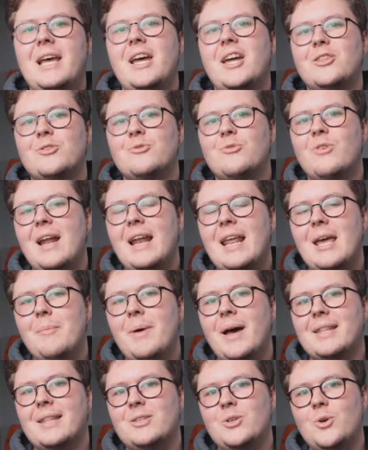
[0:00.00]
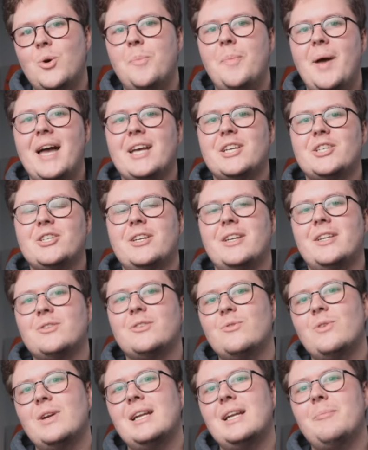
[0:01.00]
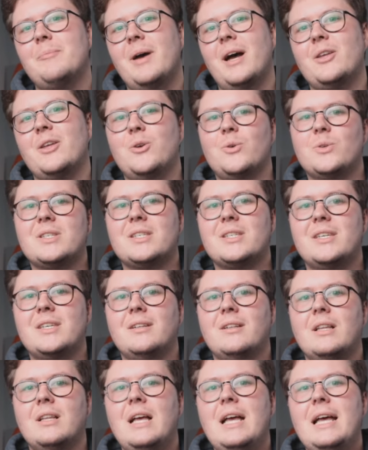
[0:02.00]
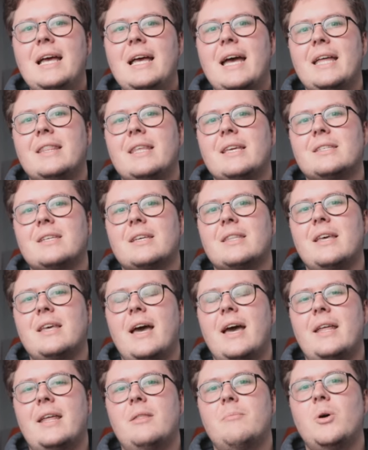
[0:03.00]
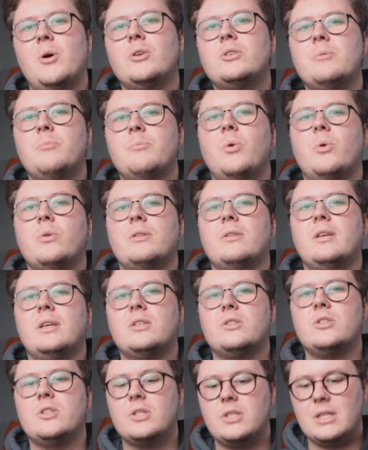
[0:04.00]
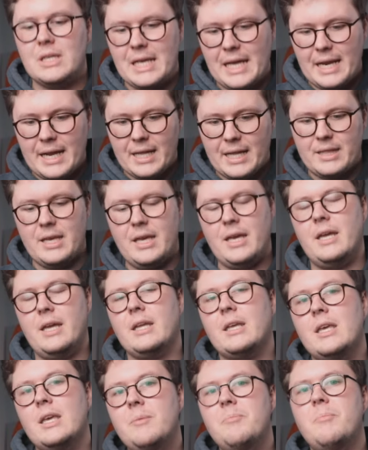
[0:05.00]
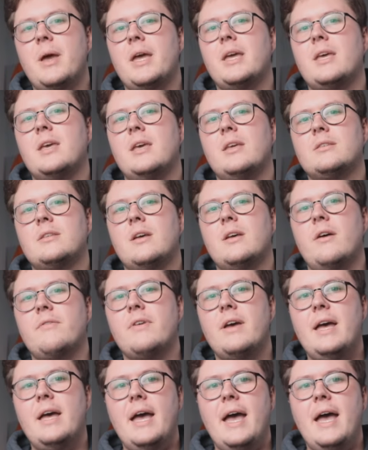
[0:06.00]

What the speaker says: It's really about your passion. It's really about your skill and things like that. And the most important thing is just to get out there and keep making stuff.